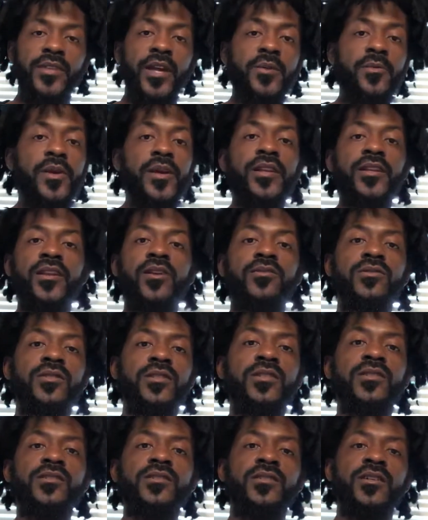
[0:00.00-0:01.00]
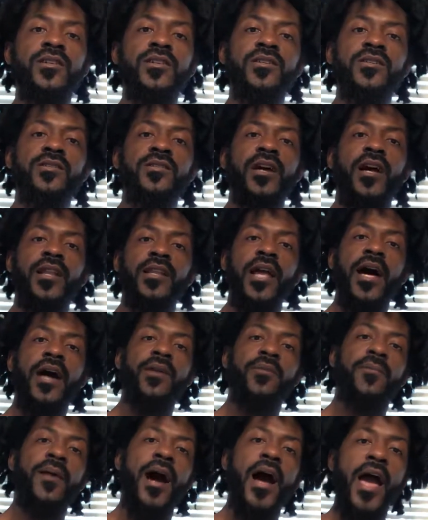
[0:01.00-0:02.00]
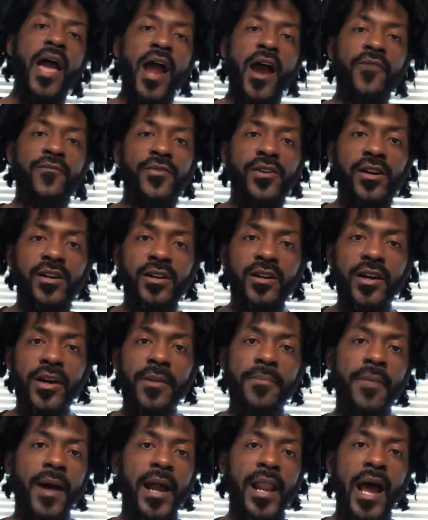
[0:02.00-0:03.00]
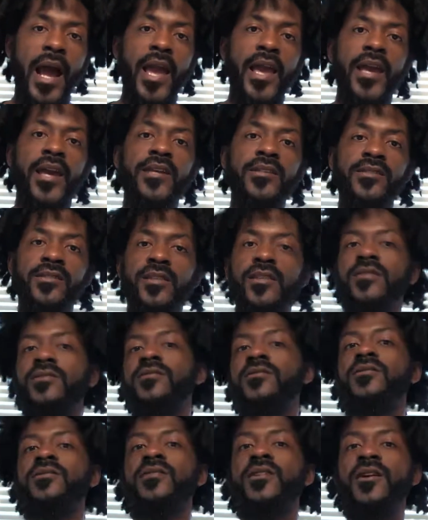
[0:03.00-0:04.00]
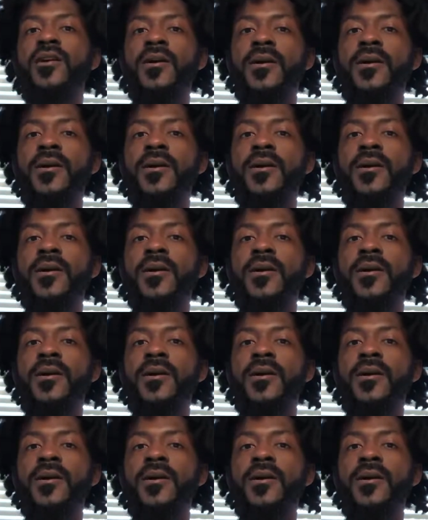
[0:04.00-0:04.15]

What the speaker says: They really don't teach us a lot about Africa and about our ancestors.